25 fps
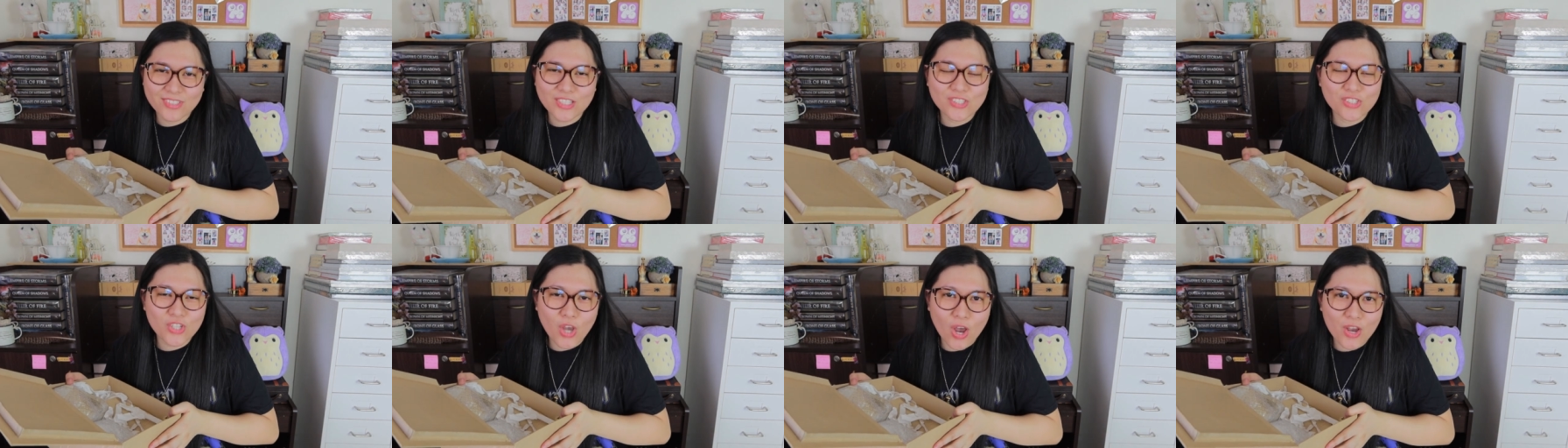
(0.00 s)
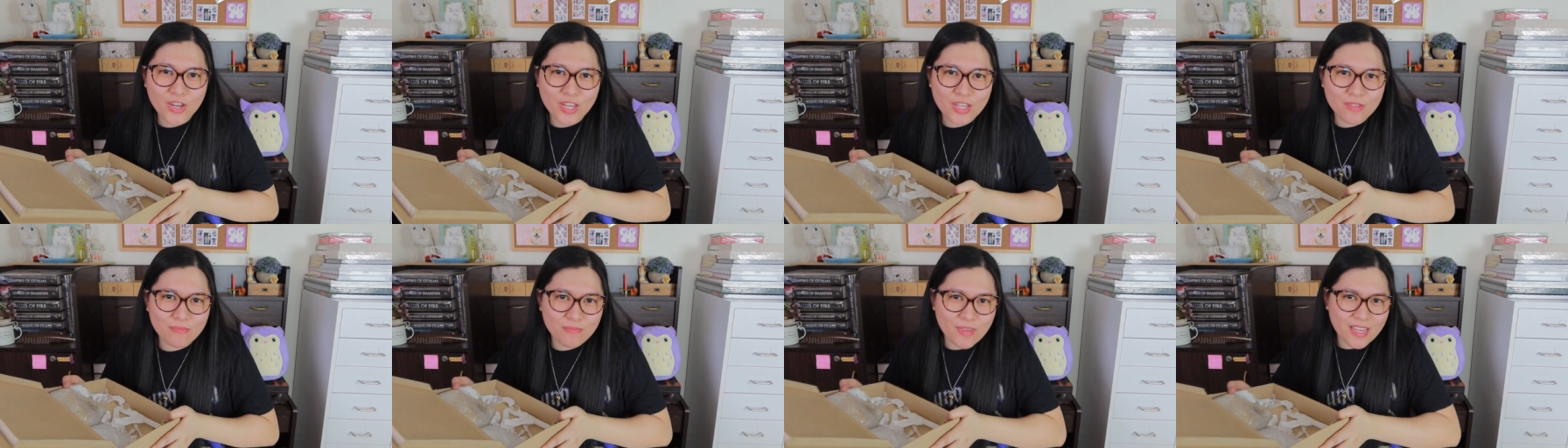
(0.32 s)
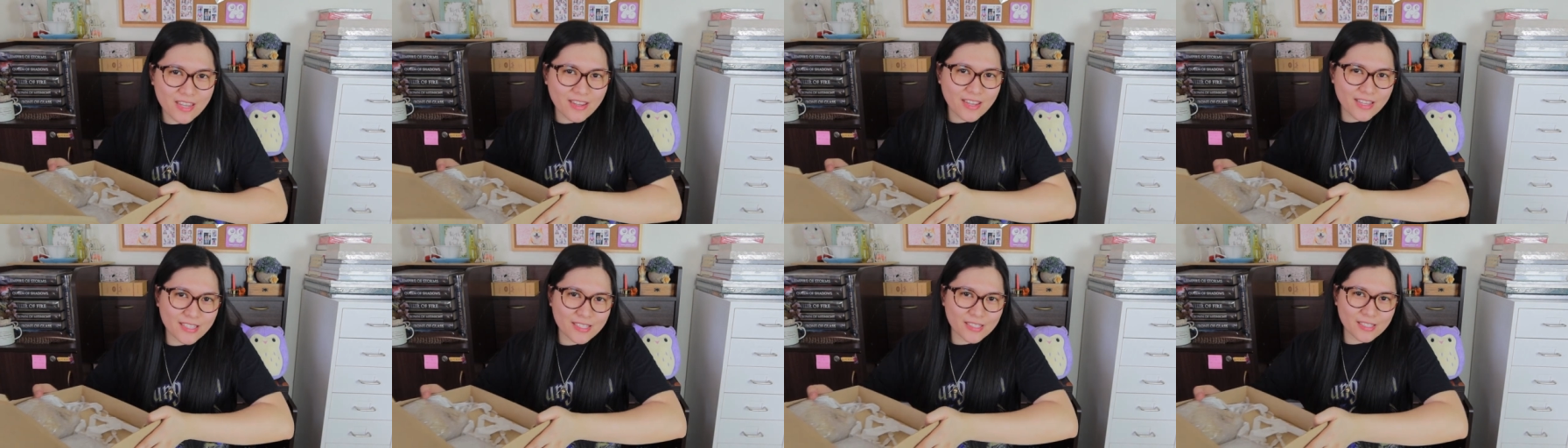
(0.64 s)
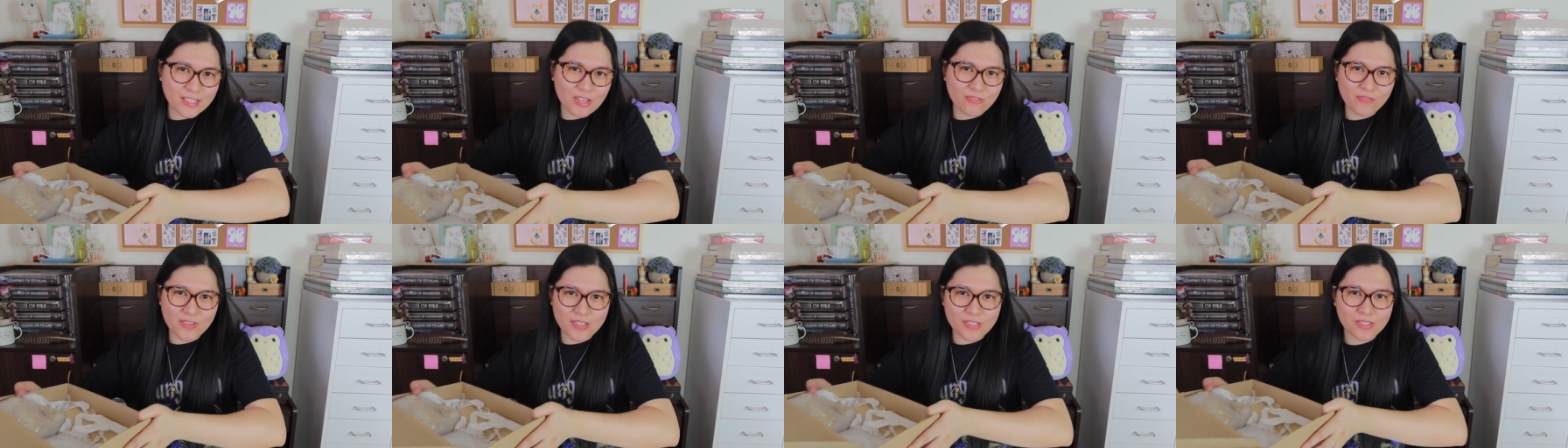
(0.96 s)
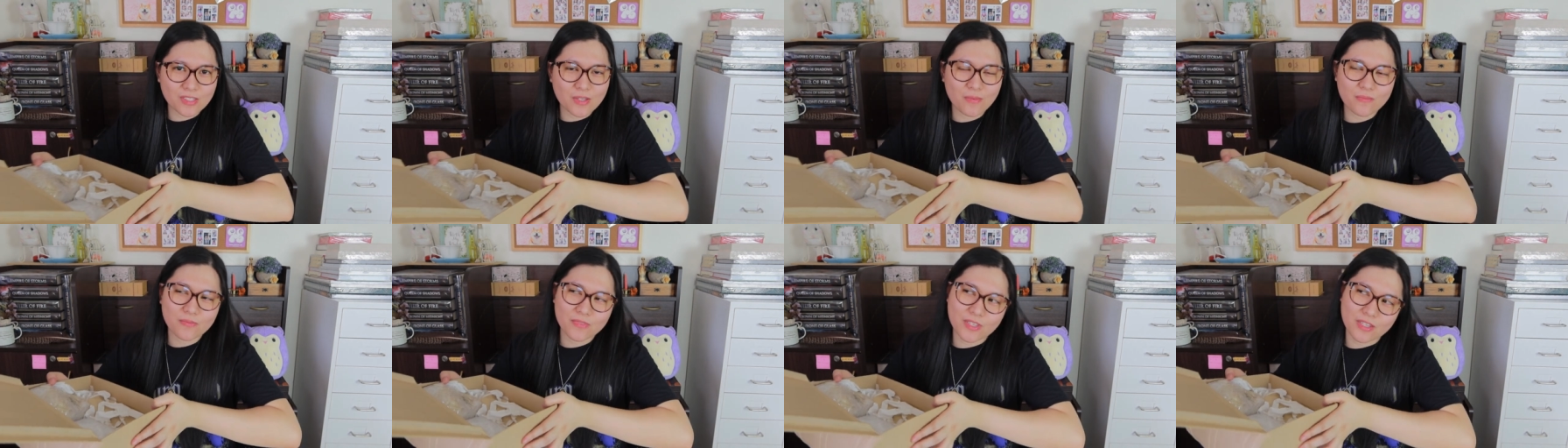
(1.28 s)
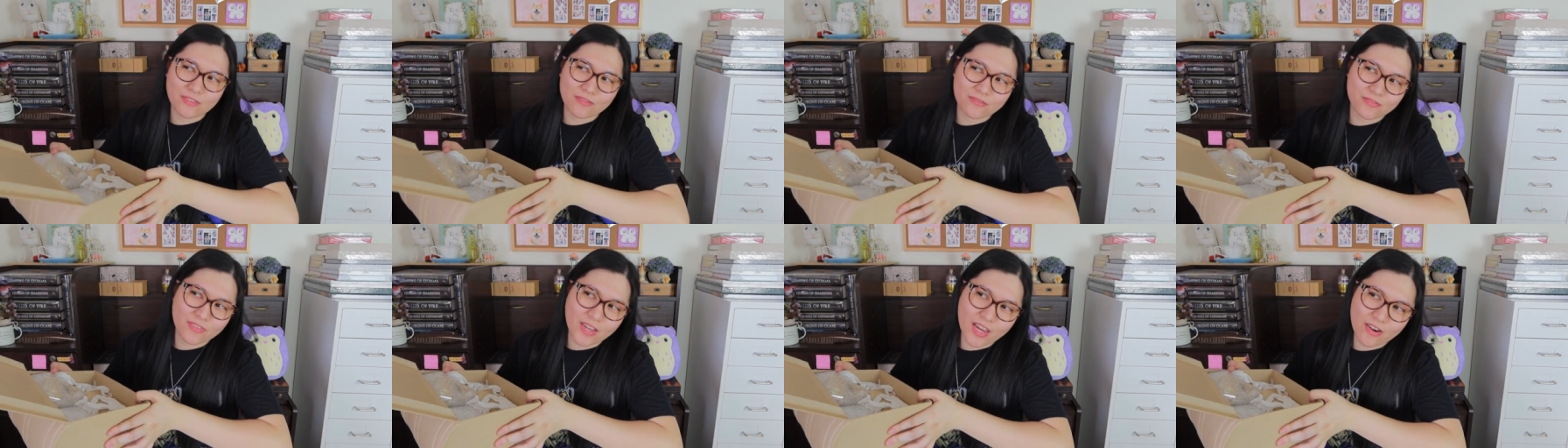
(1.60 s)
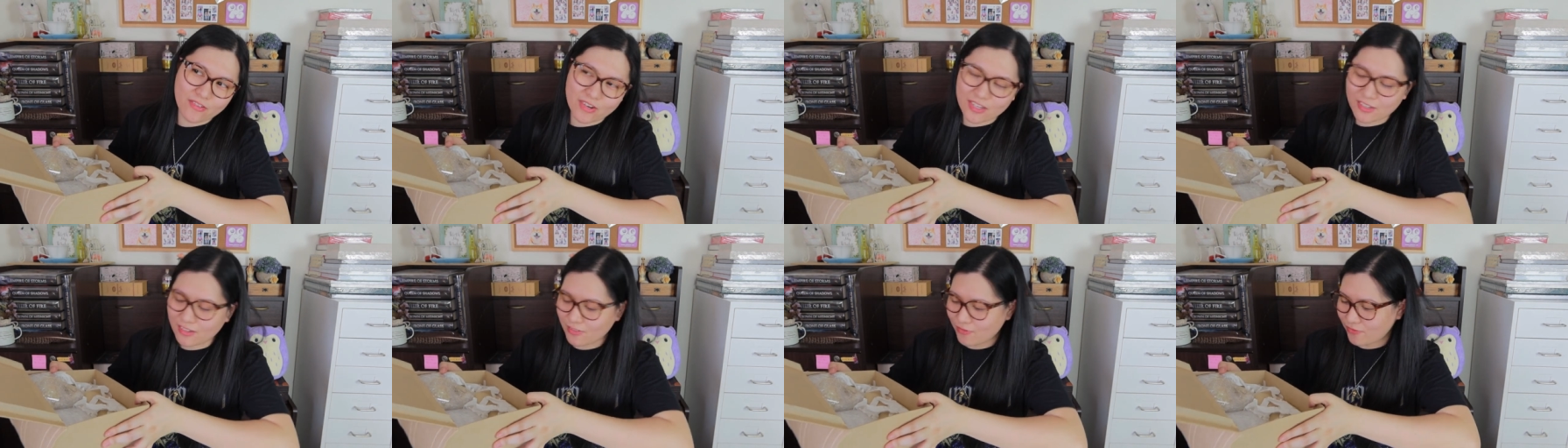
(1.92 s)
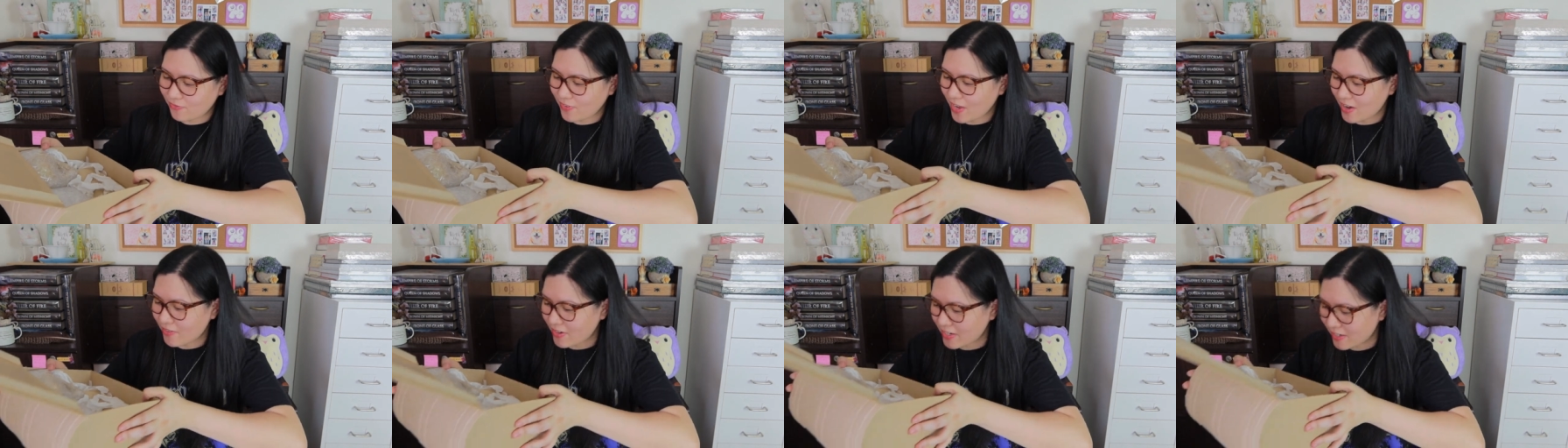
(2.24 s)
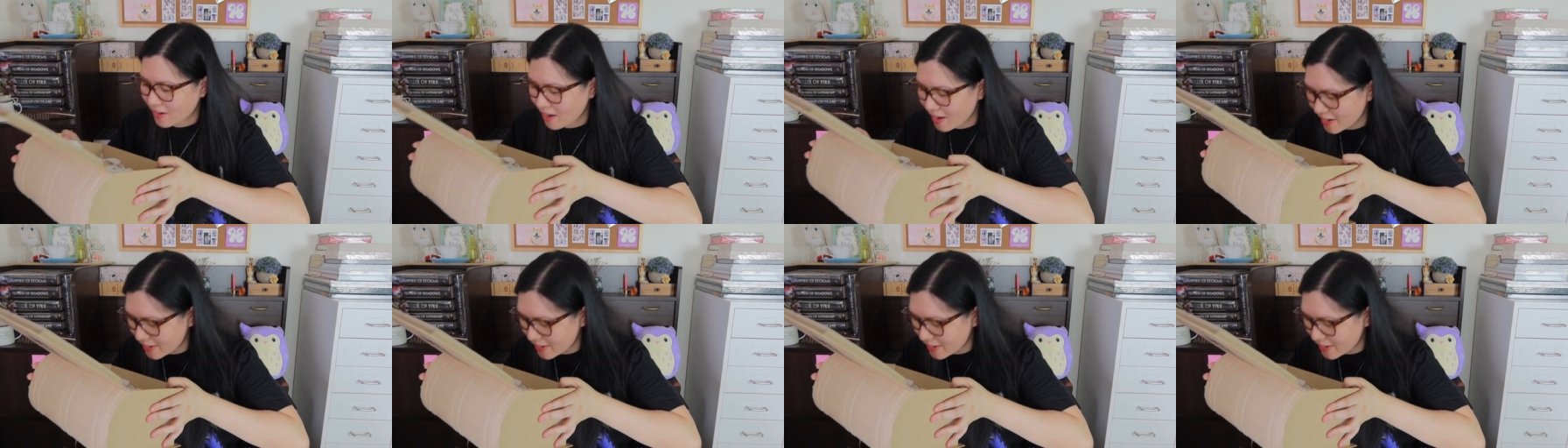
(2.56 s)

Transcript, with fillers: The dog in me is sniffing something very, very